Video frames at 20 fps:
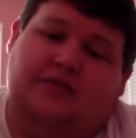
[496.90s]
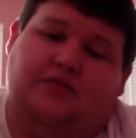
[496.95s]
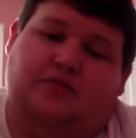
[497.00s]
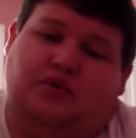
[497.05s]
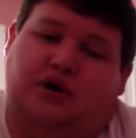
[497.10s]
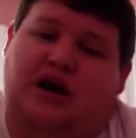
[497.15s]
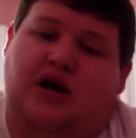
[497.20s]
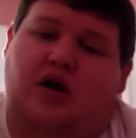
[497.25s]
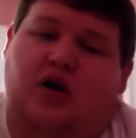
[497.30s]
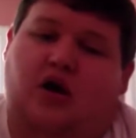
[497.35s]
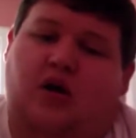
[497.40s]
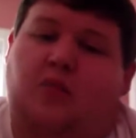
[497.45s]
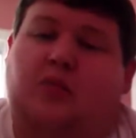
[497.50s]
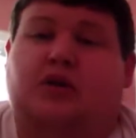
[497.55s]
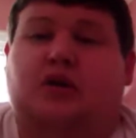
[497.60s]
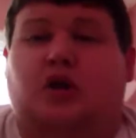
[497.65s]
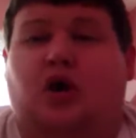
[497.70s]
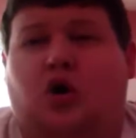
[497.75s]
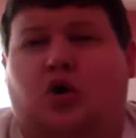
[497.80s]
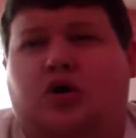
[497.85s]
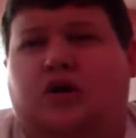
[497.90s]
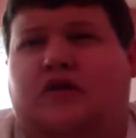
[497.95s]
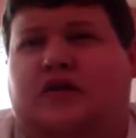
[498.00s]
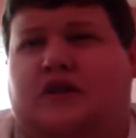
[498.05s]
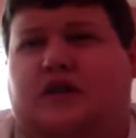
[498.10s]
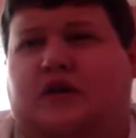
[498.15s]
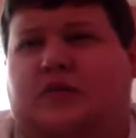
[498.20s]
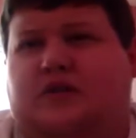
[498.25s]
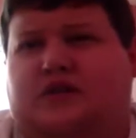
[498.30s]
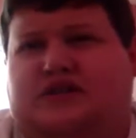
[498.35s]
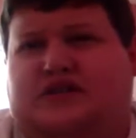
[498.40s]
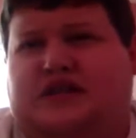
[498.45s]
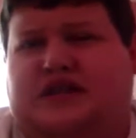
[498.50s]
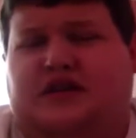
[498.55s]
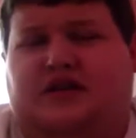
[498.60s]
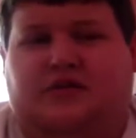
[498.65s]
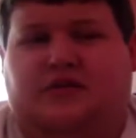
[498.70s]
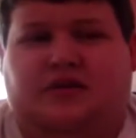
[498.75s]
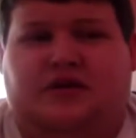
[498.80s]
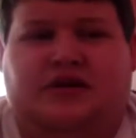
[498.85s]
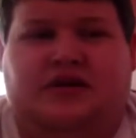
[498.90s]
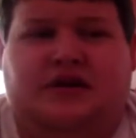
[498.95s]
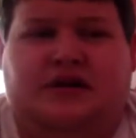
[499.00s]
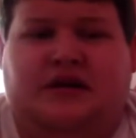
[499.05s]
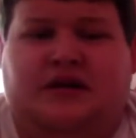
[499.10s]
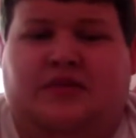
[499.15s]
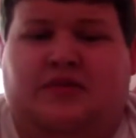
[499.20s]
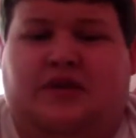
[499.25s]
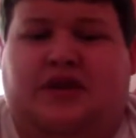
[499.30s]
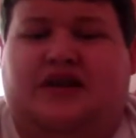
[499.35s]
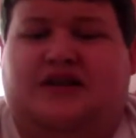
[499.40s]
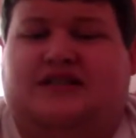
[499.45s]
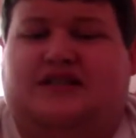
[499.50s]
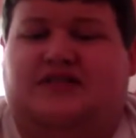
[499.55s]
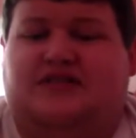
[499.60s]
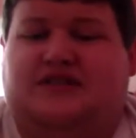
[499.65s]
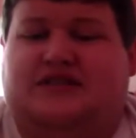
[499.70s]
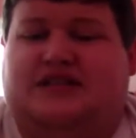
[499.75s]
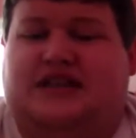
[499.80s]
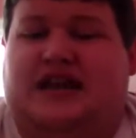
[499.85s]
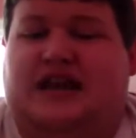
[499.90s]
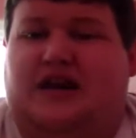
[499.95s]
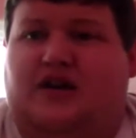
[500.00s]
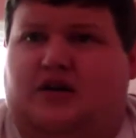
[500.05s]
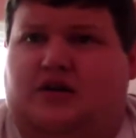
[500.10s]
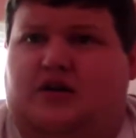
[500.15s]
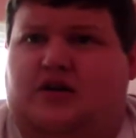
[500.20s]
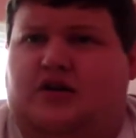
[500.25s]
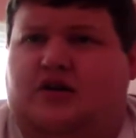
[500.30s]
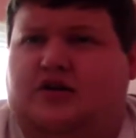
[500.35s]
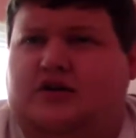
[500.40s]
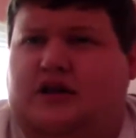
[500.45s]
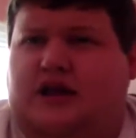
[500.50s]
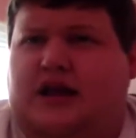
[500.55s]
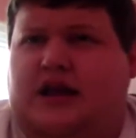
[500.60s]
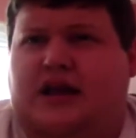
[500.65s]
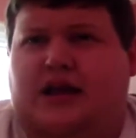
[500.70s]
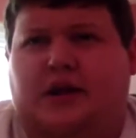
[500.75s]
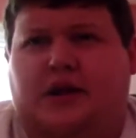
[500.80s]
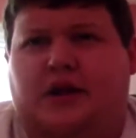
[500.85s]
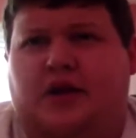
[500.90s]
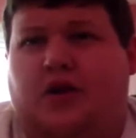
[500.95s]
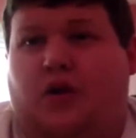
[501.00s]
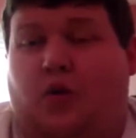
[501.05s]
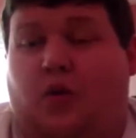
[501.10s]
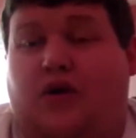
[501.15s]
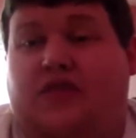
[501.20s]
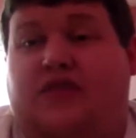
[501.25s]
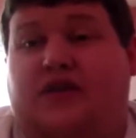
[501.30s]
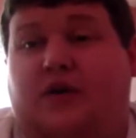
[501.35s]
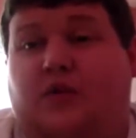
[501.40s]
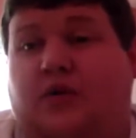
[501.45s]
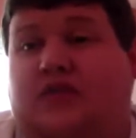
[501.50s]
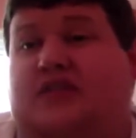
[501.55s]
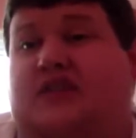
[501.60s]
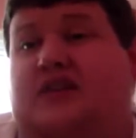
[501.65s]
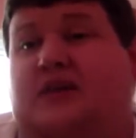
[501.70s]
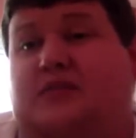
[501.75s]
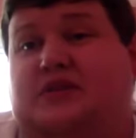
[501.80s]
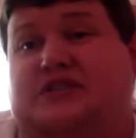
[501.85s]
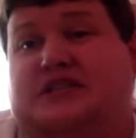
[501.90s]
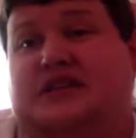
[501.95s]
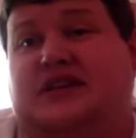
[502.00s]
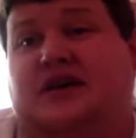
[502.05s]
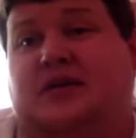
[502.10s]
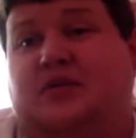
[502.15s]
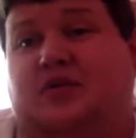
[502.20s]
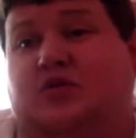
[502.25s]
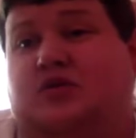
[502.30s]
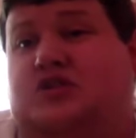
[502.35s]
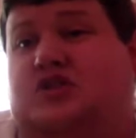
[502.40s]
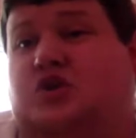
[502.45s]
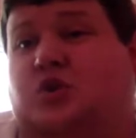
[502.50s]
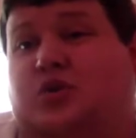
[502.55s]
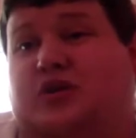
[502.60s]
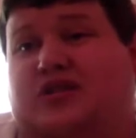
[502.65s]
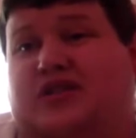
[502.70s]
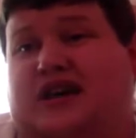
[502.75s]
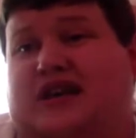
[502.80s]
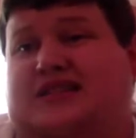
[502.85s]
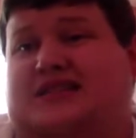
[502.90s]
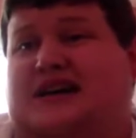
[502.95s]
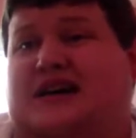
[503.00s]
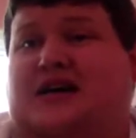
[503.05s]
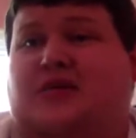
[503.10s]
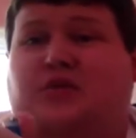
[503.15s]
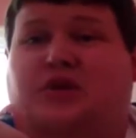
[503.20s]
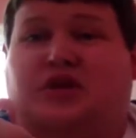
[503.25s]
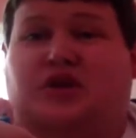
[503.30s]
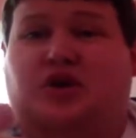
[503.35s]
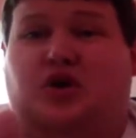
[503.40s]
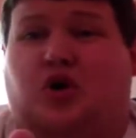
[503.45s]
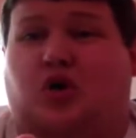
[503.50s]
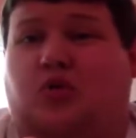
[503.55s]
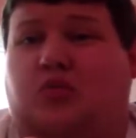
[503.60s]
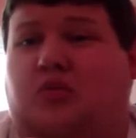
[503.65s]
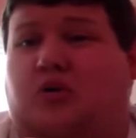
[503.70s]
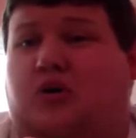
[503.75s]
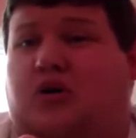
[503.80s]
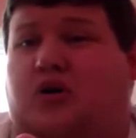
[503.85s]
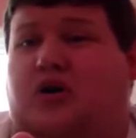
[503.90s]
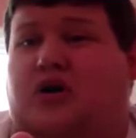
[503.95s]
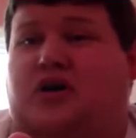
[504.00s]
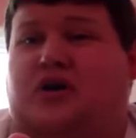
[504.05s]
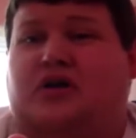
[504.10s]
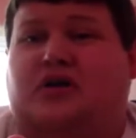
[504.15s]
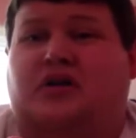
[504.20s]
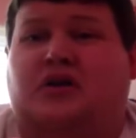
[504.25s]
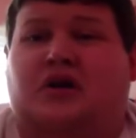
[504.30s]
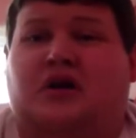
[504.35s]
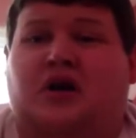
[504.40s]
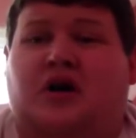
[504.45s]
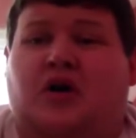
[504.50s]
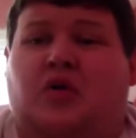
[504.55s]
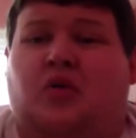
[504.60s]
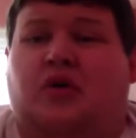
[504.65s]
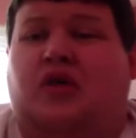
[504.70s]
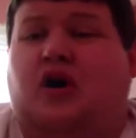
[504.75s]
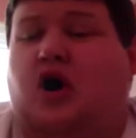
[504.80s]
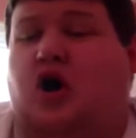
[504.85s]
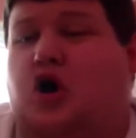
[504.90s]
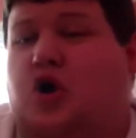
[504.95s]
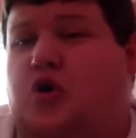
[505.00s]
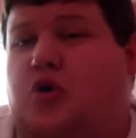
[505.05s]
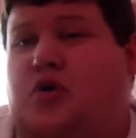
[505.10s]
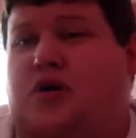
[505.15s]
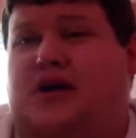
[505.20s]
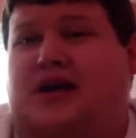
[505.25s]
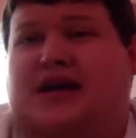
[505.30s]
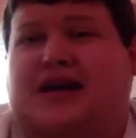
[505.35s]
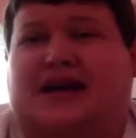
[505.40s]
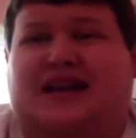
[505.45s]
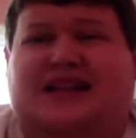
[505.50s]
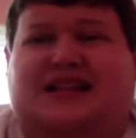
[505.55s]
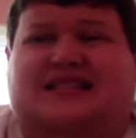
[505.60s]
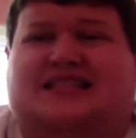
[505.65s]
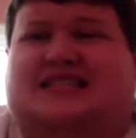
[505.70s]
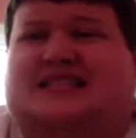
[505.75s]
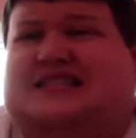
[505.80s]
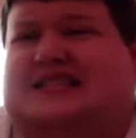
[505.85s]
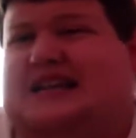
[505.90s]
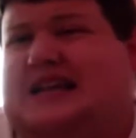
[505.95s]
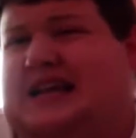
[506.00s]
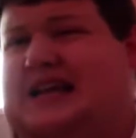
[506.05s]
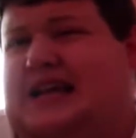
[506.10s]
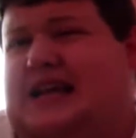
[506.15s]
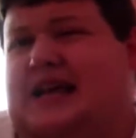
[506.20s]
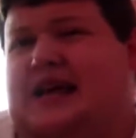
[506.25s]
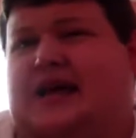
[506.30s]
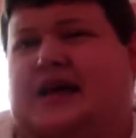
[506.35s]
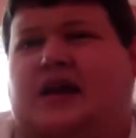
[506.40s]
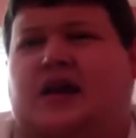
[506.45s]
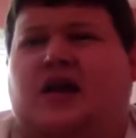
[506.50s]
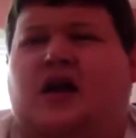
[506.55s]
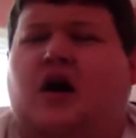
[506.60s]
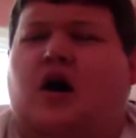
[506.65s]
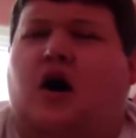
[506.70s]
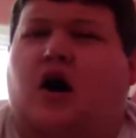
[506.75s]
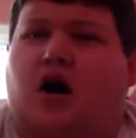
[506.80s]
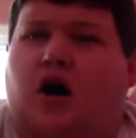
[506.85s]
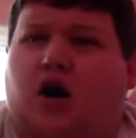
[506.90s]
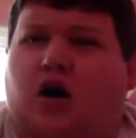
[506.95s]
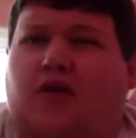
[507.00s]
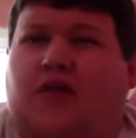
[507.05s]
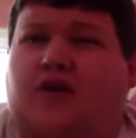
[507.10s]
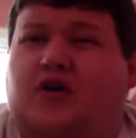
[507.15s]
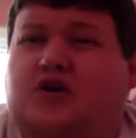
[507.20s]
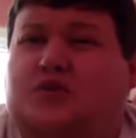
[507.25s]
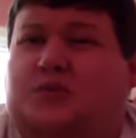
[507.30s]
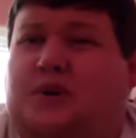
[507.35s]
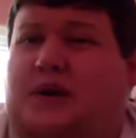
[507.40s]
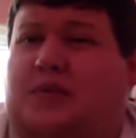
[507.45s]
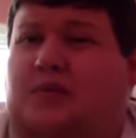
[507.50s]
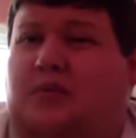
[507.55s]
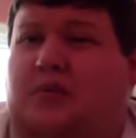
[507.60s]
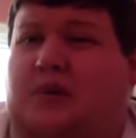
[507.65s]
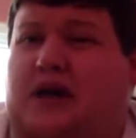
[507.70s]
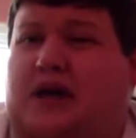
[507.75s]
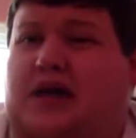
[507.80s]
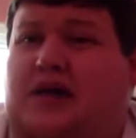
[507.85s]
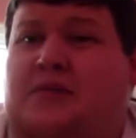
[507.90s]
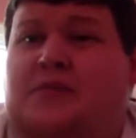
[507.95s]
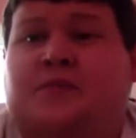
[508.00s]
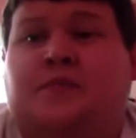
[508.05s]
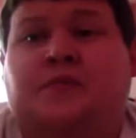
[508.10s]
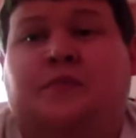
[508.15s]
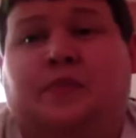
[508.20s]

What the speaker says: Bret Hart belonged in the WCW because of his character, and what the WCW was doing at that time with Goldberg and with Hogan and Sting and all those people, man.